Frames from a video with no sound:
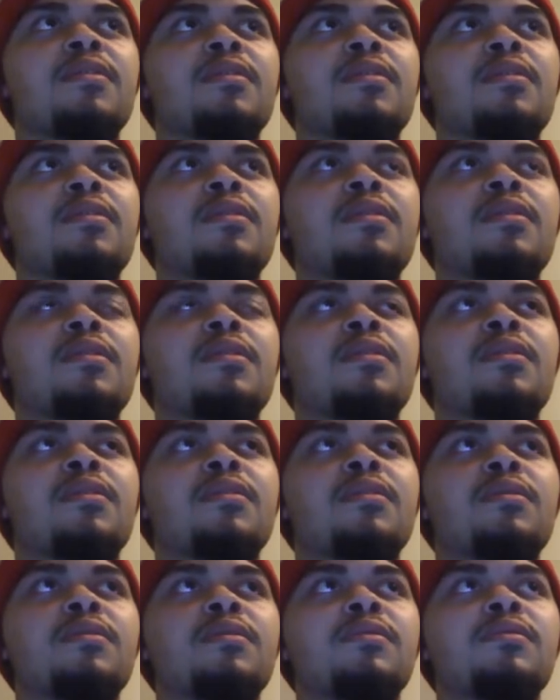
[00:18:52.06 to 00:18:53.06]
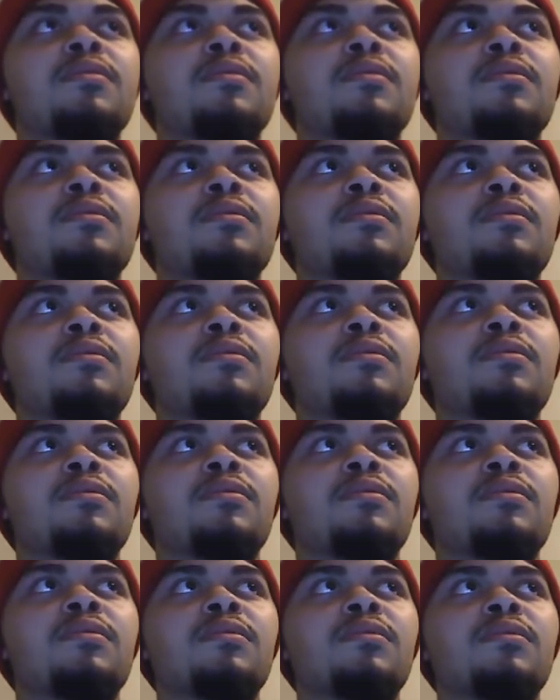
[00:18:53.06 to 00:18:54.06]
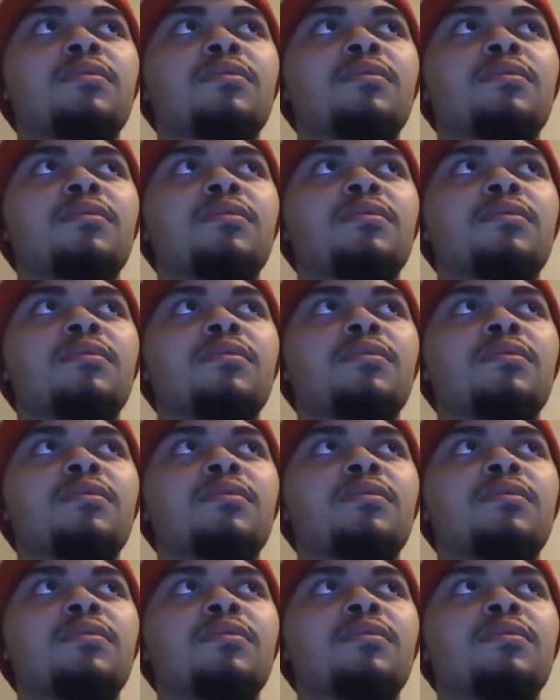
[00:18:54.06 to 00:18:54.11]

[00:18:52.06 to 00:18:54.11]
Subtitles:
Nobody speaks.